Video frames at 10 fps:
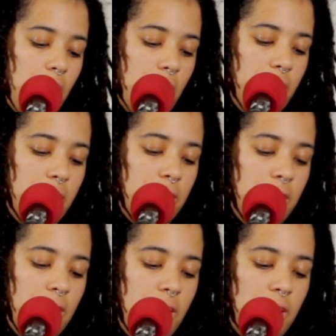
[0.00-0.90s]

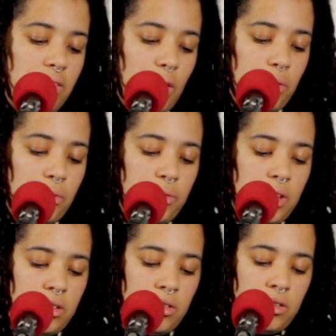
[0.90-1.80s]
I, self,
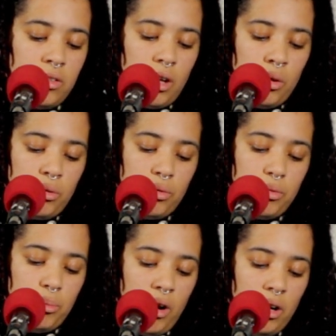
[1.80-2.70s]
this
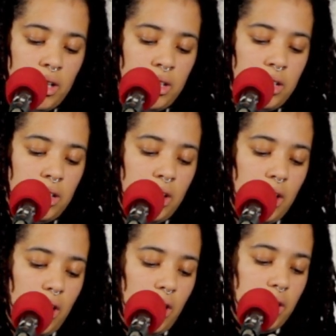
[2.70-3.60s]
self, mine,
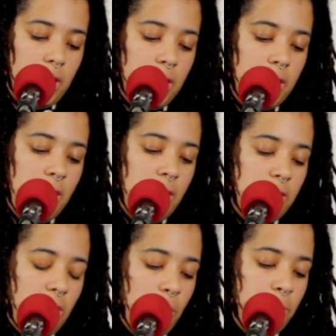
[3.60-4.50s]
I,
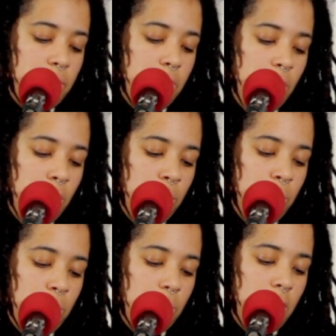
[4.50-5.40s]
self,
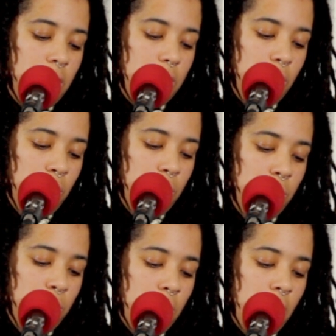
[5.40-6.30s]
new,
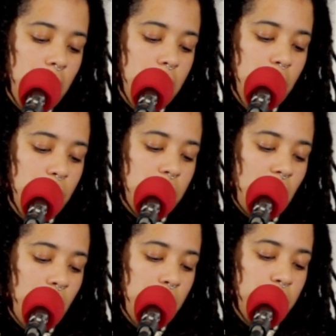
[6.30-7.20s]
new, new
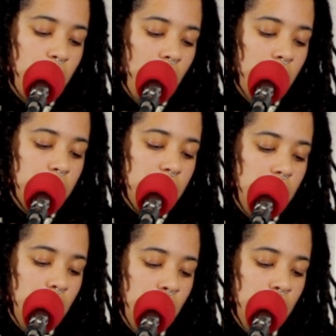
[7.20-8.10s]
self, palms,
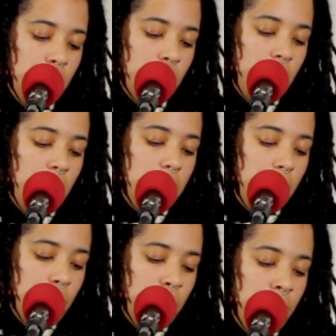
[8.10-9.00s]
new,
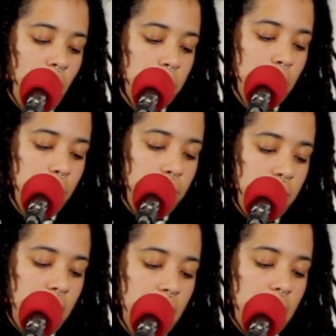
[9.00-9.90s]
new, rub, new
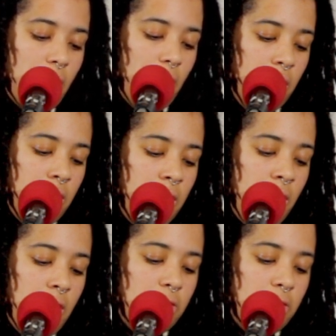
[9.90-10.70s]
feeling, I.